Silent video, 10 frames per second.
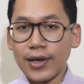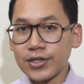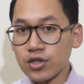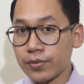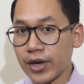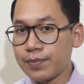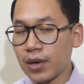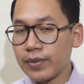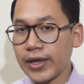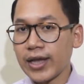it's of great
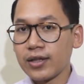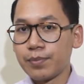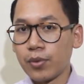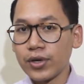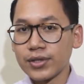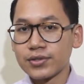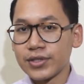public health importance,